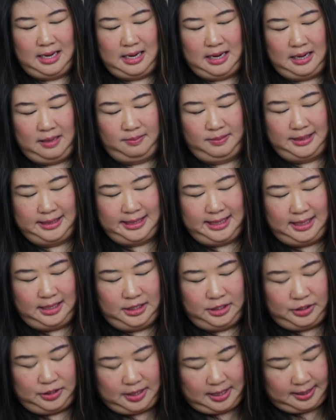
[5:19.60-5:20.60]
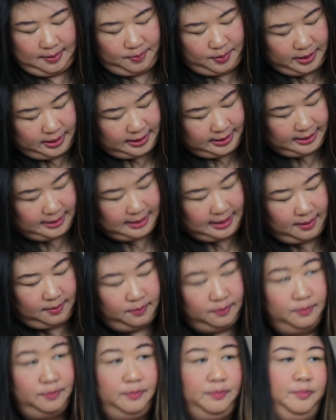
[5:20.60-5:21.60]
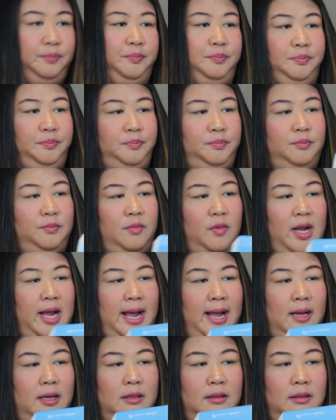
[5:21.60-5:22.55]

I'm just gonna try to put this up. Okay.